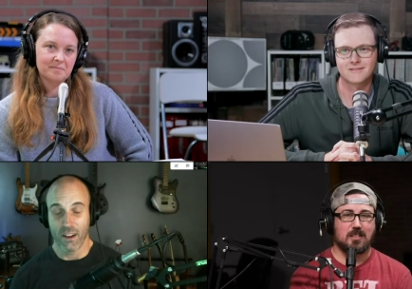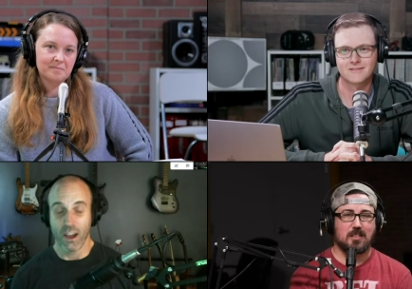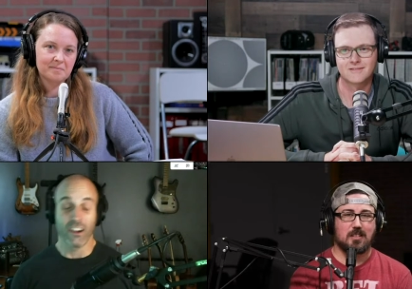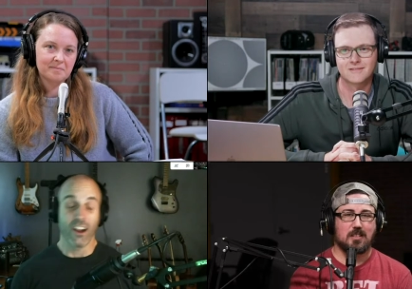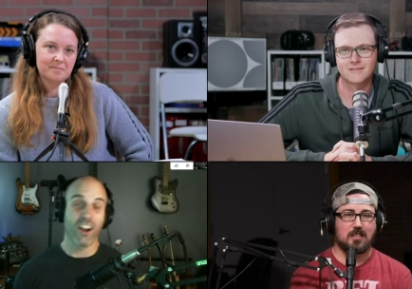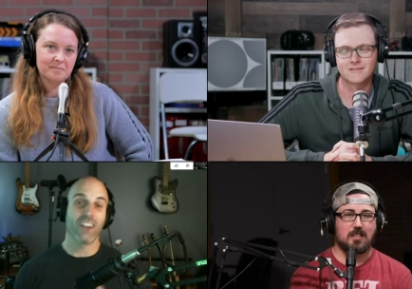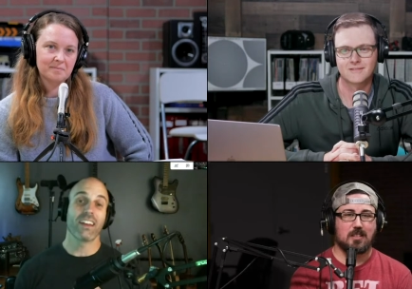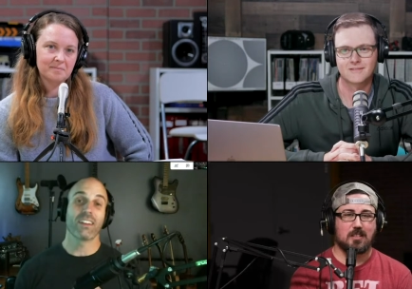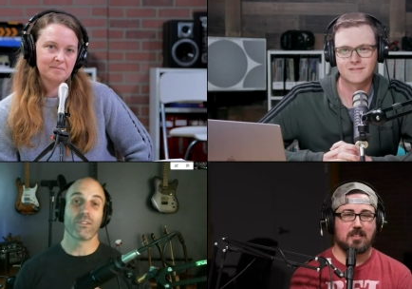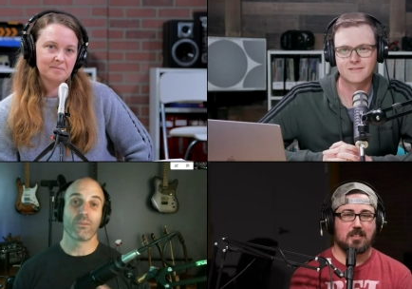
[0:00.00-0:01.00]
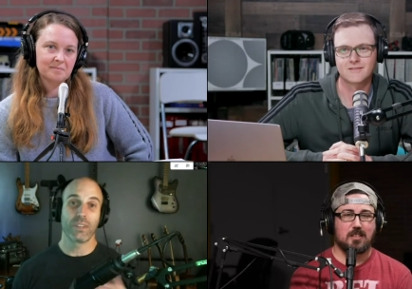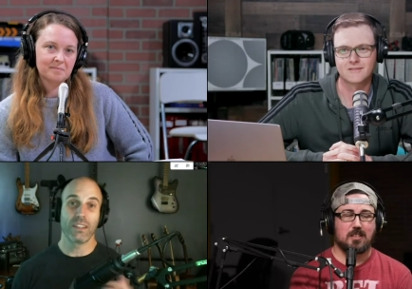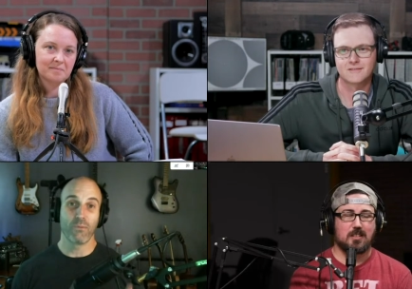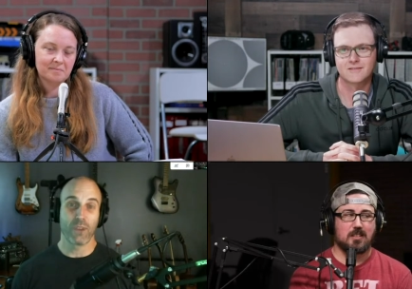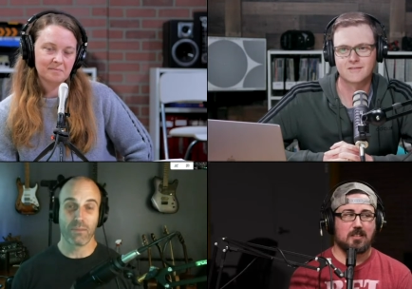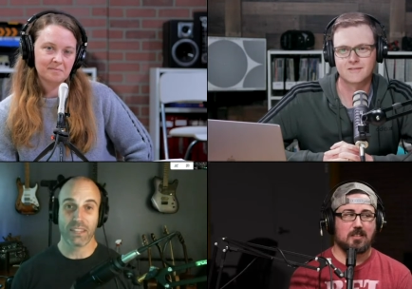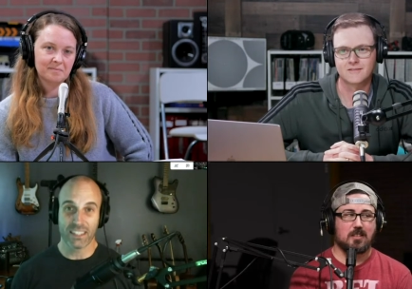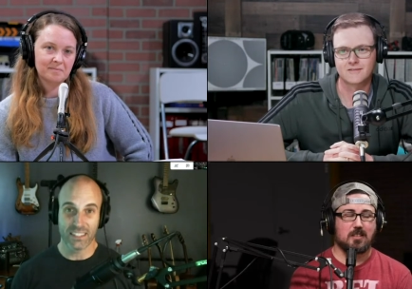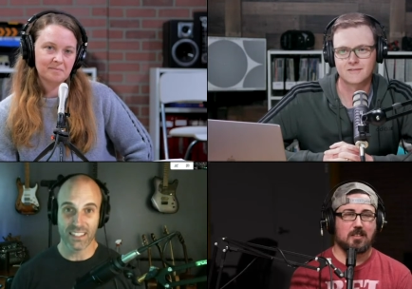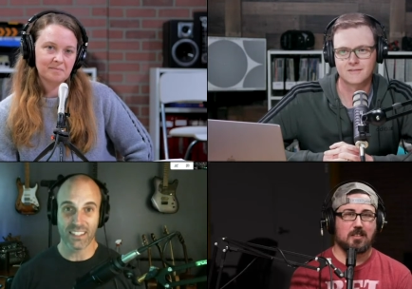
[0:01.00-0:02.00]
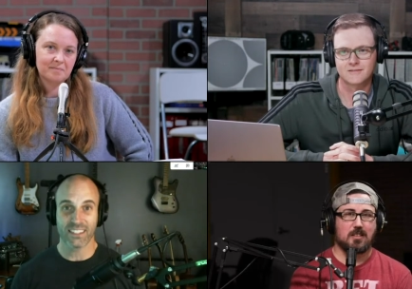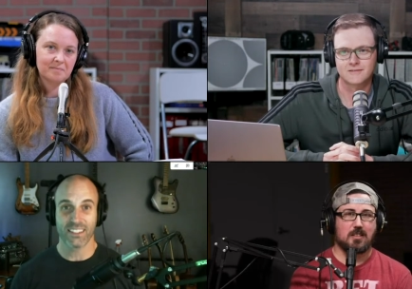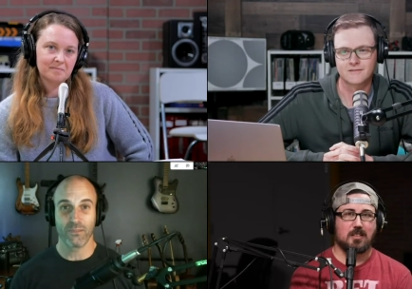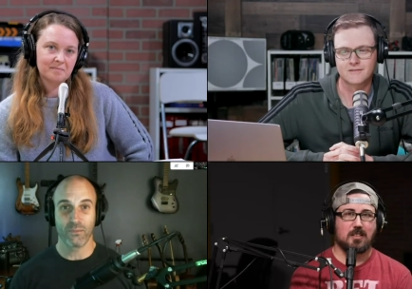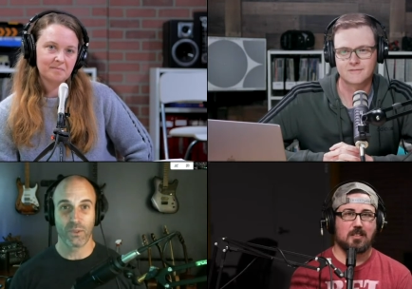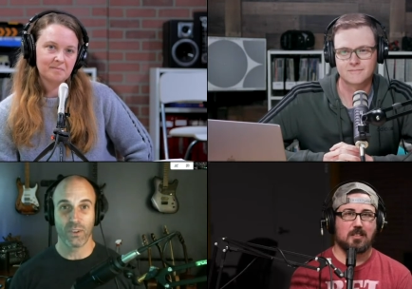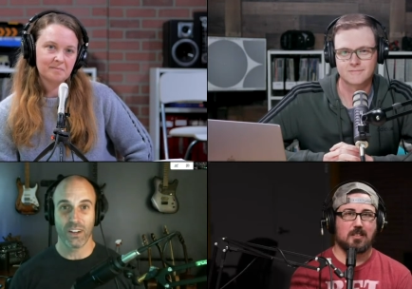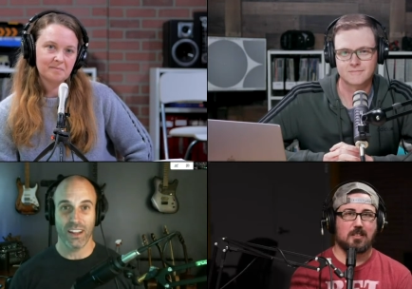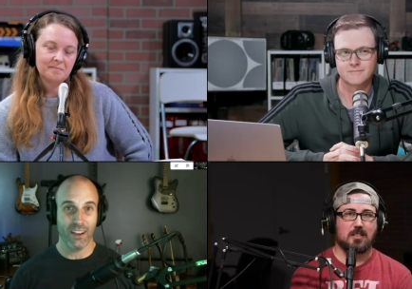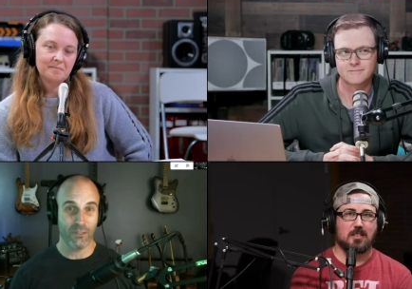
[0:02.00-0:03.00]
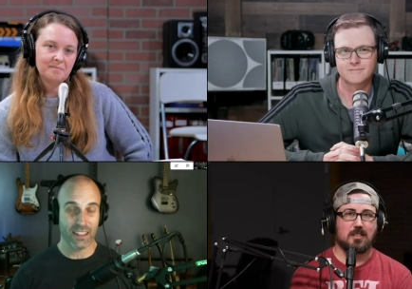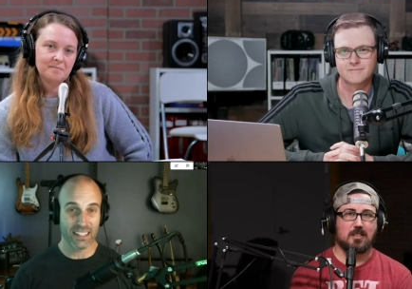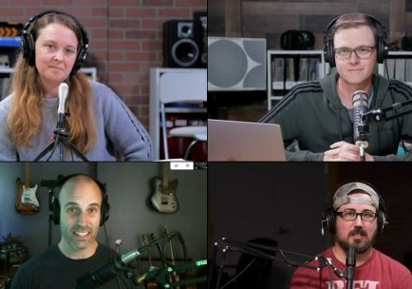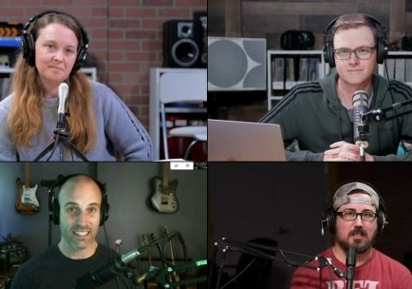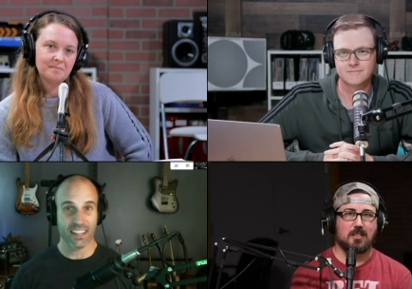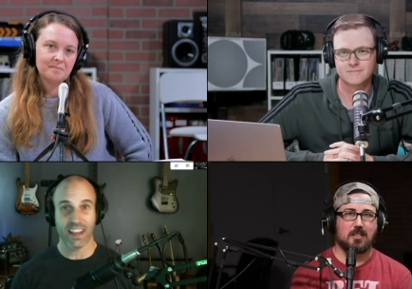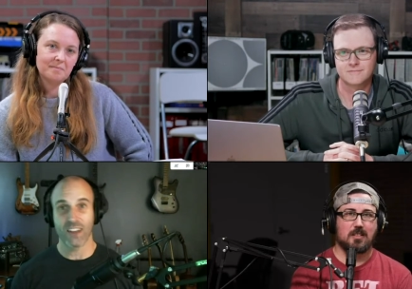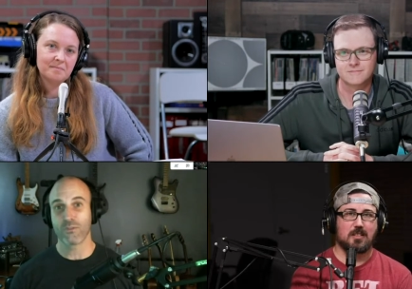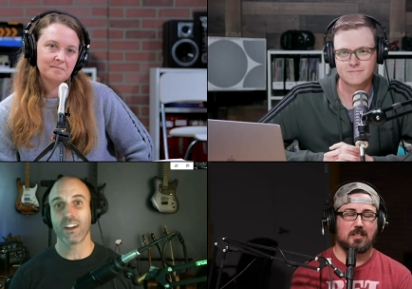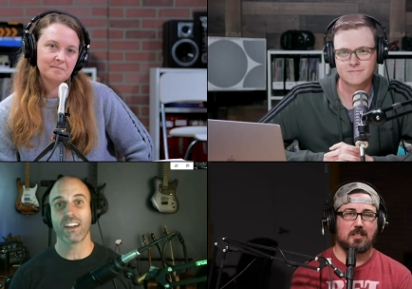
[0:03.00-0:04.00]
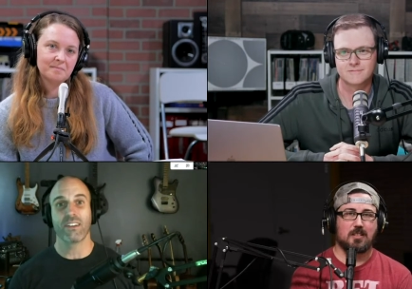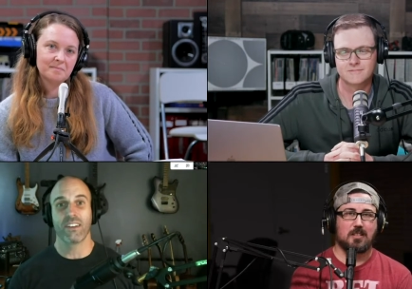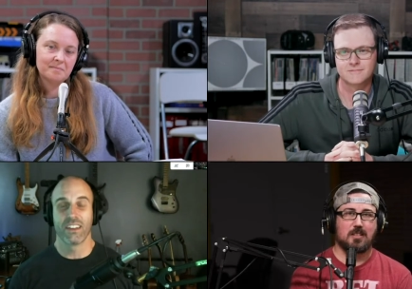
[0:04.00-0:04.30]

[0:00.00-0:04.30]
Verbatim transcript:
Speaker 1: On our end, we want to be consistent. We want everything to sound right.